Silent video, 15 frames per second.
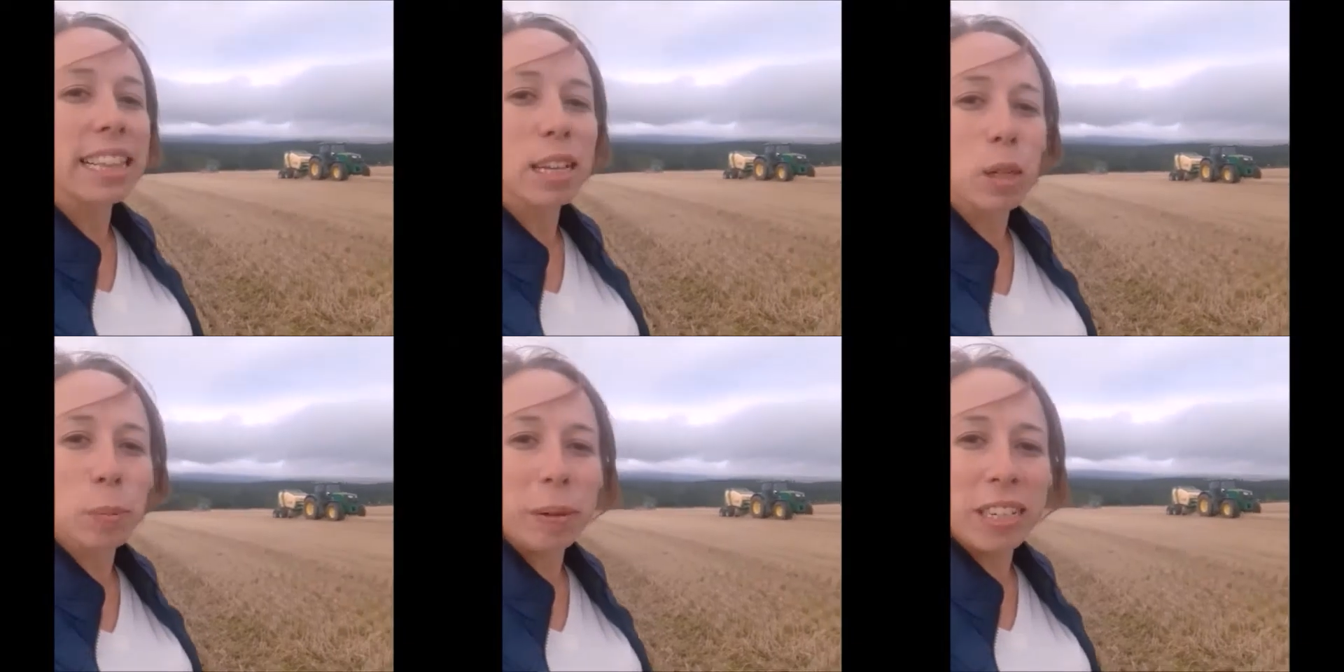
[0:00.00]
a
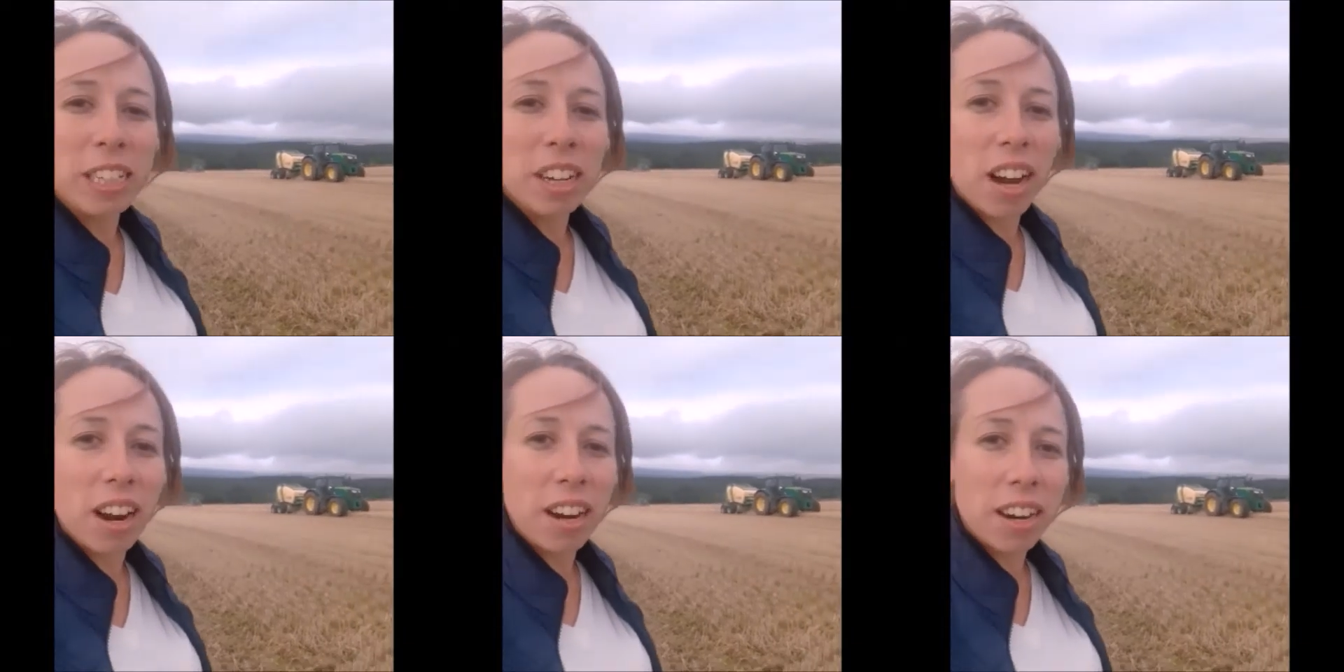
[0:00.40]
little bit
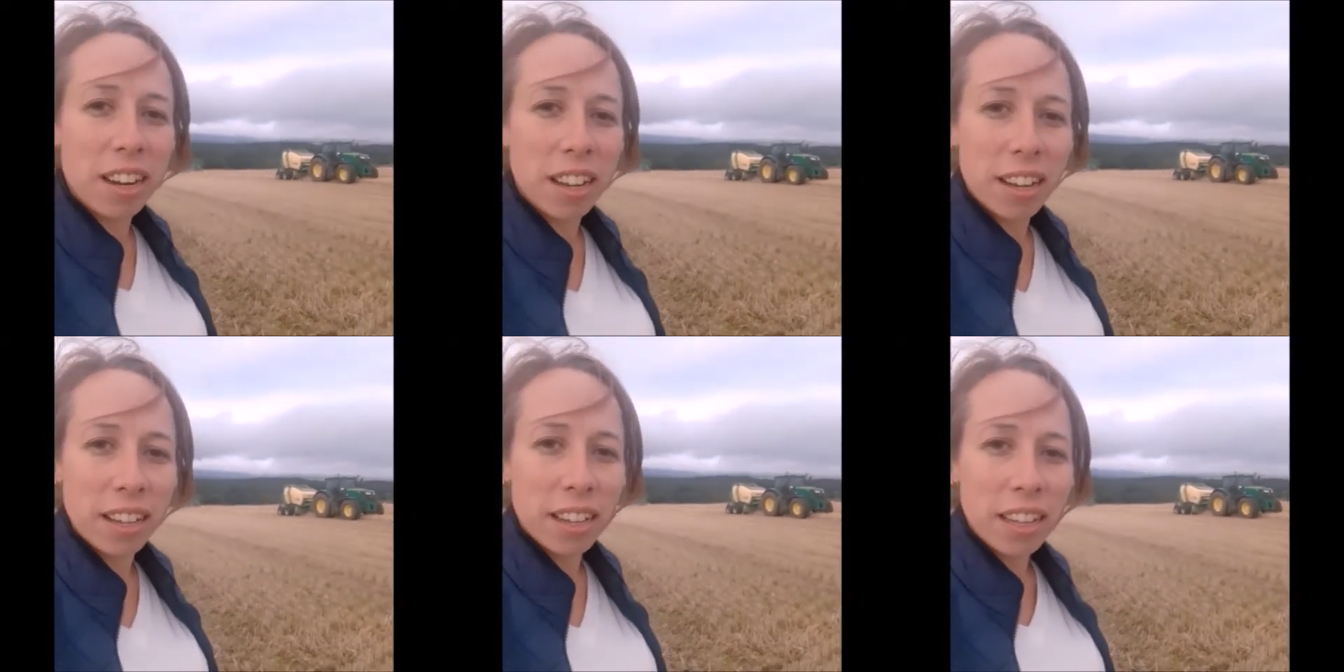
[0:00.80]
dark.
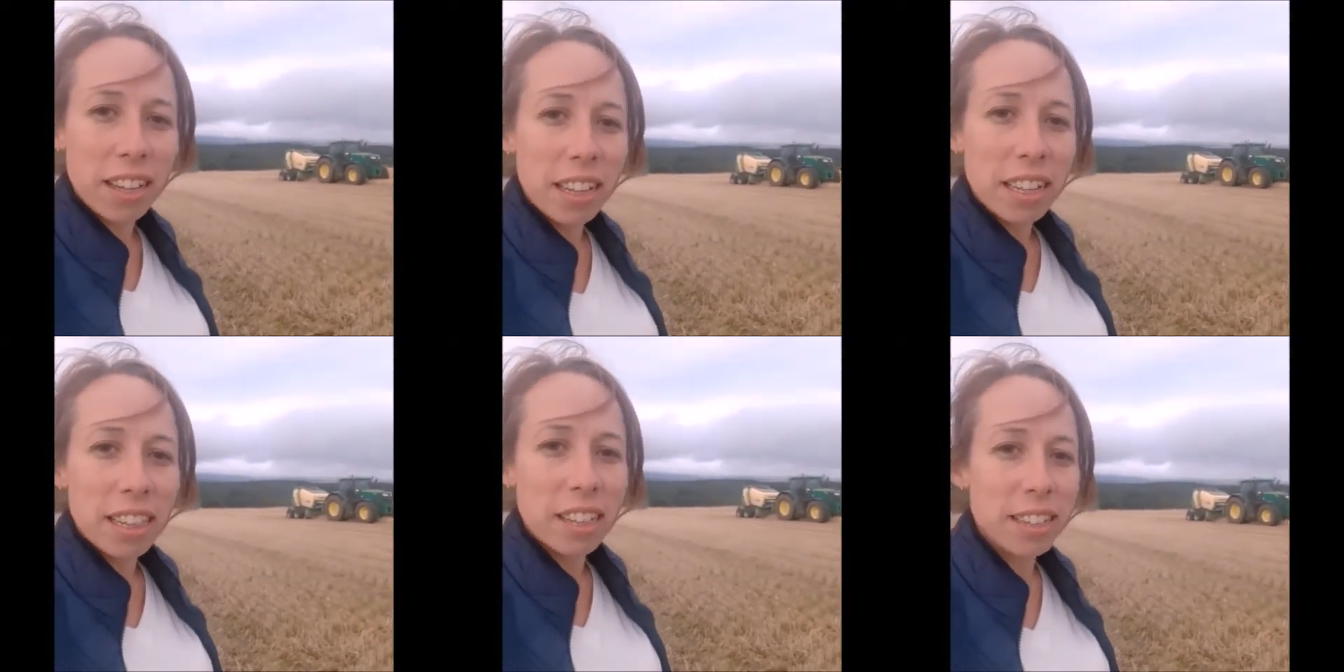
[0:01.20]

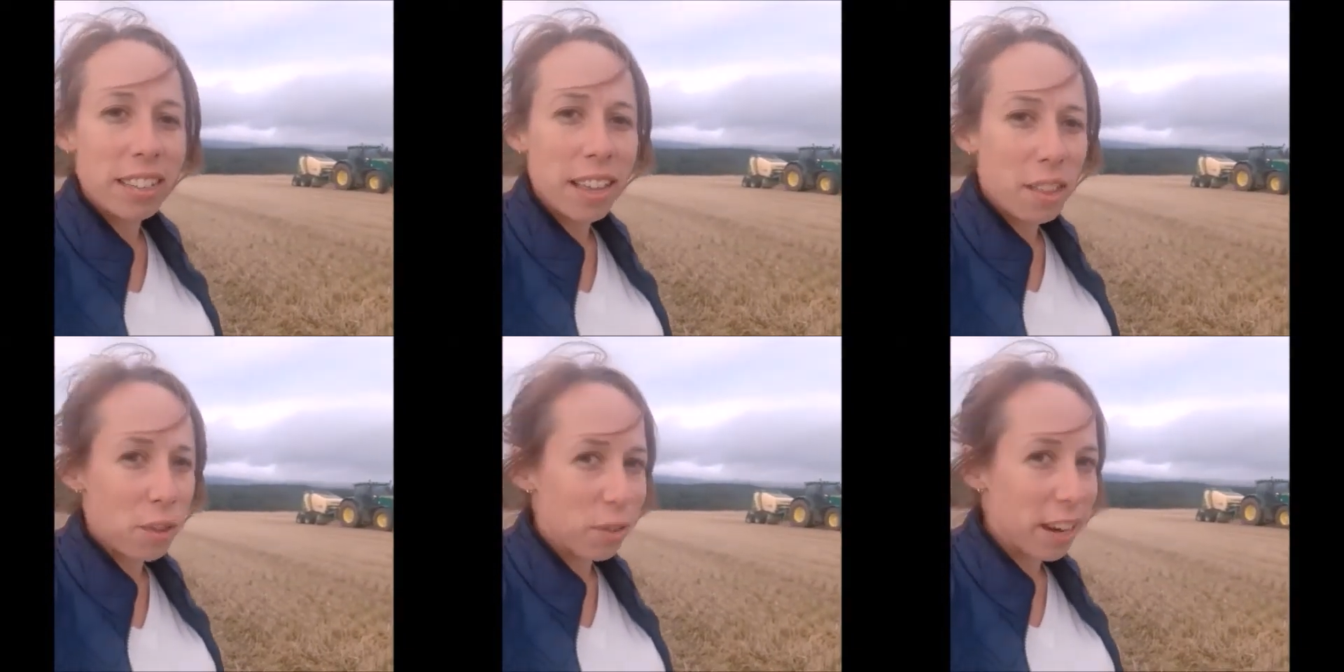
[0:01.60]
Looks
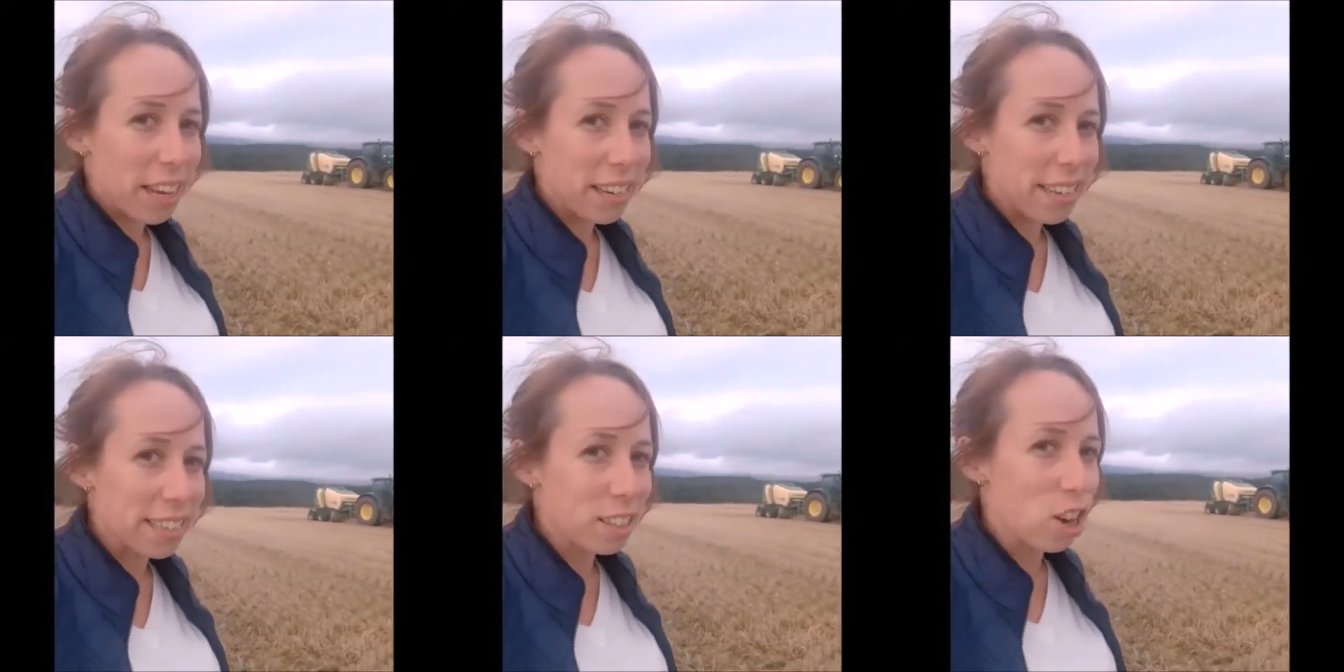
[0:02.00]
like the rain
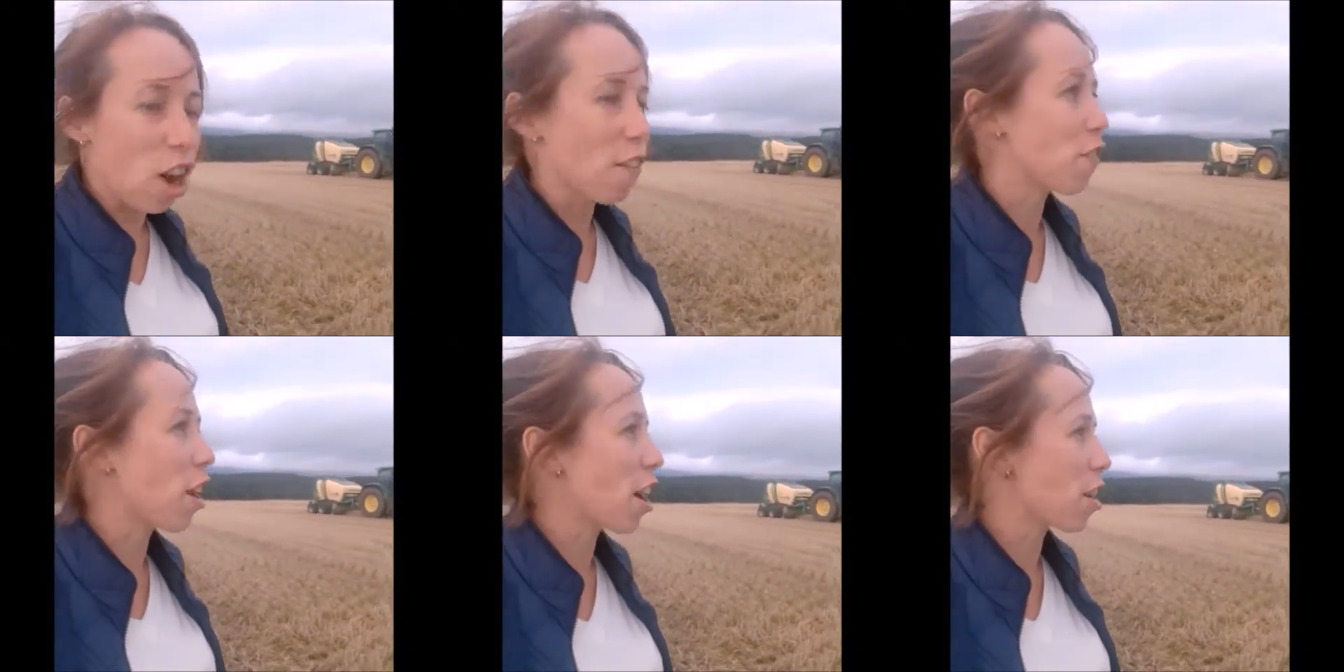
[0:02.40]
is not
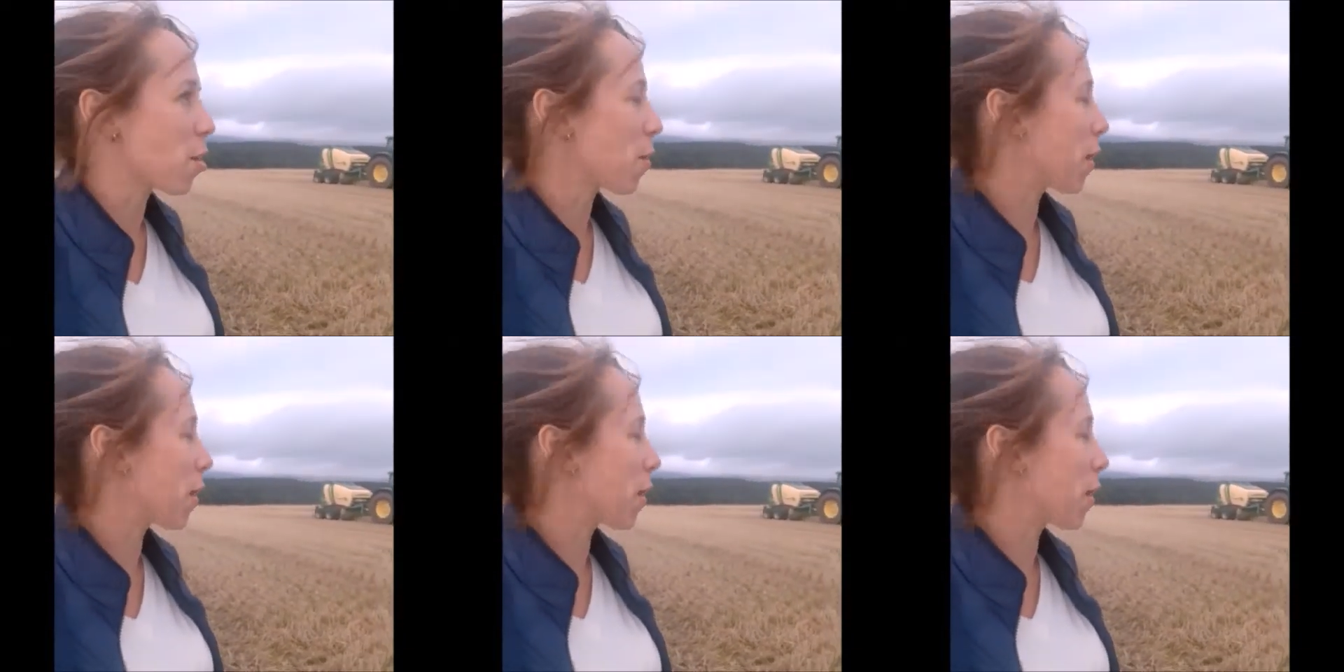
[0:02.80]
far